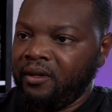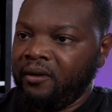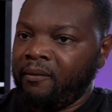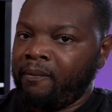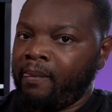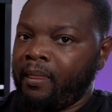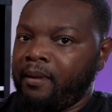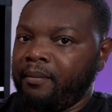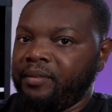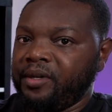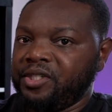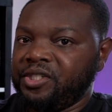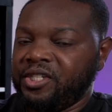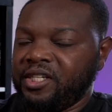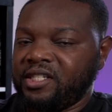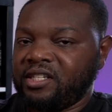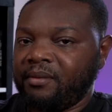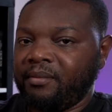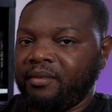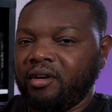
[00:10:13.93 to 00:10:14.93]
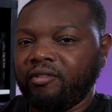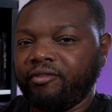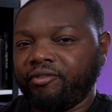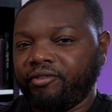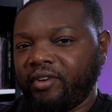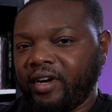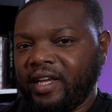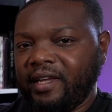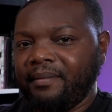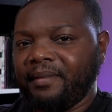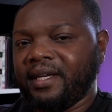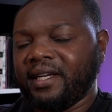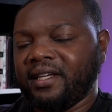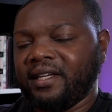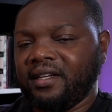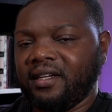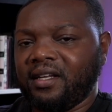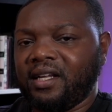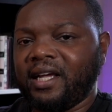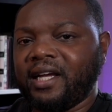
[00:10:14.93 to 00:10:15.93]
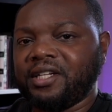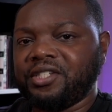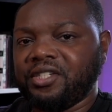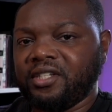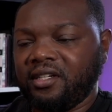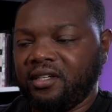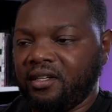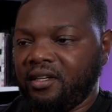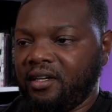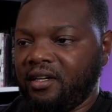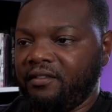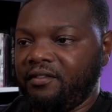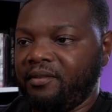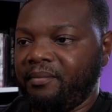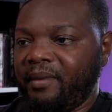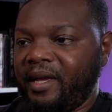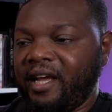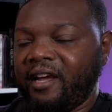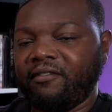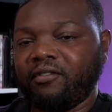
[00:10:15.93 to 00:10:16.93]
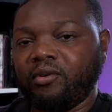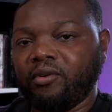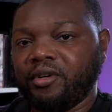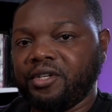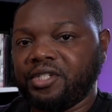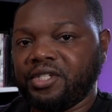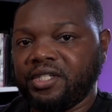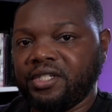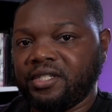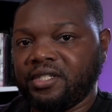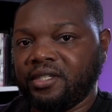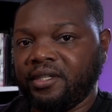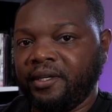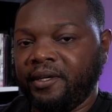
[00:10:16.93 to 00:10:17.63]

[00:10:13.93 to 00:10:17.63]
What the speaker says: But just some of the framing and logic of the math questions